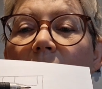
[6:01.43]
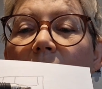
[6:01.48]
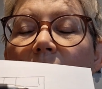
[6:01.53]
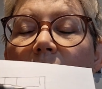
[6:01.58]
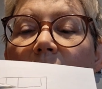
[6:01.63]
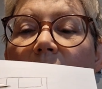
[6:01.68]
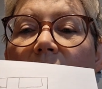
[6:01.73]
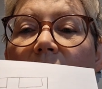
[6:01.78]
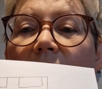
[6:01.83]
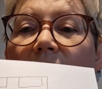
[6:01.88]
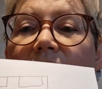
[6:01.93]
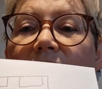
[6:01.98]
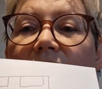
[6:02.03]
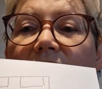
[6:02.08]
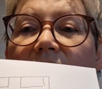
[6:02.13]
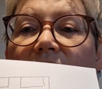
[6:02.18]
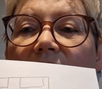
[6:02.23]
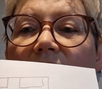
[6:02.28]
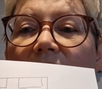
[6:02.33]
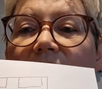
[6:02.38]
we're going to
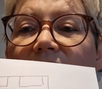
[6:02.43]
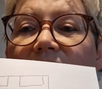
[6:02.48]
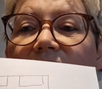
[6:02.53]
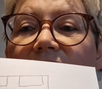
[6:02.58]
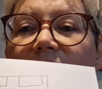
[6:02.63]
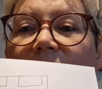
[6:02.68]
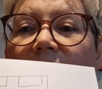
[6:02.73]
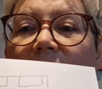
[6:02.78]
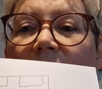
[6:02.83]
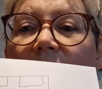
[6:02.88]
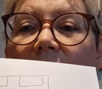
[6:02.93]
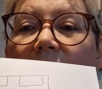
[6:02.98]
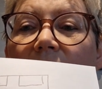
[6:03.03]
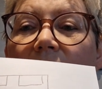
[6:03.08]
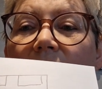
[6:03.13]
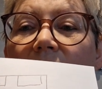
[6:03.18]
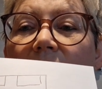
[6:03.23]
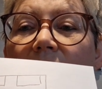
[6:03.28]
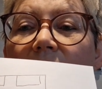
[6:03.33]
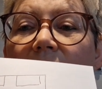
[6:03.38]
have
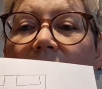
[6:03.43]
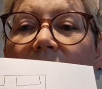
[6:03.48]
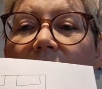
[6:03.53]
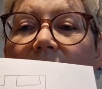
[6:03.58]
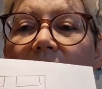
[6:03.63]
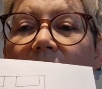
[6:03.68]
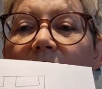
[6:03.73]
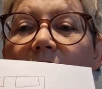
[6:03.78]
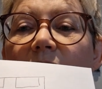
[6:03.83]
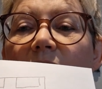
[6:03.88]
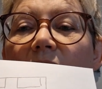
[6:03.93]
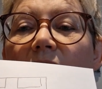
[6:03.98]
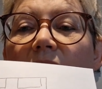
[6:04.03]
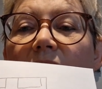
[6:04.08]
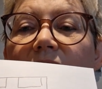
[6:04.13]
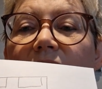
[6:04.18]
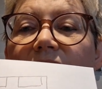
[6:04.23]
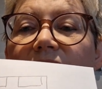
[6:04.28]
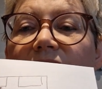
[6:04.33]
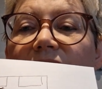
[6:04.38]
some
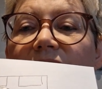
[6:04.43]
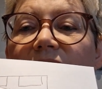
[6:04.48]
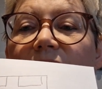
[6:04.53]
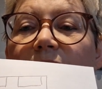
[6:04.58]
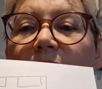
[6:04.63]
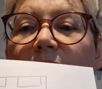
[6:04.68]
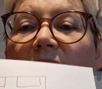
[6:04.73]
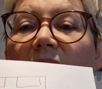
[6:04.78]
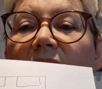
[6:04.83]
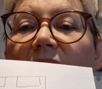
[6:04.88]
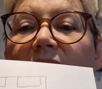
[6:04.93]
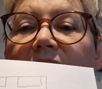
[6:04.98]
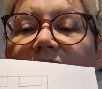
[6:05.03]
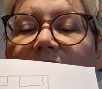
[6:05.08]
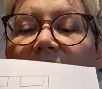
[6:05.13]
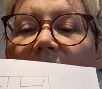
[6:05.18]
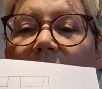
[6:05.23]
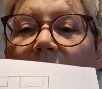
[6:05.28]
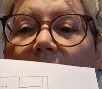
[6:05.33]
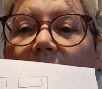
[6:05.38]
kind of
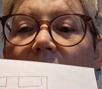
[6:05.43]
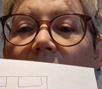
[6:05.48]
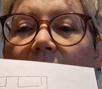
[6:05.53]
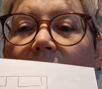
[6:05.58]
paving.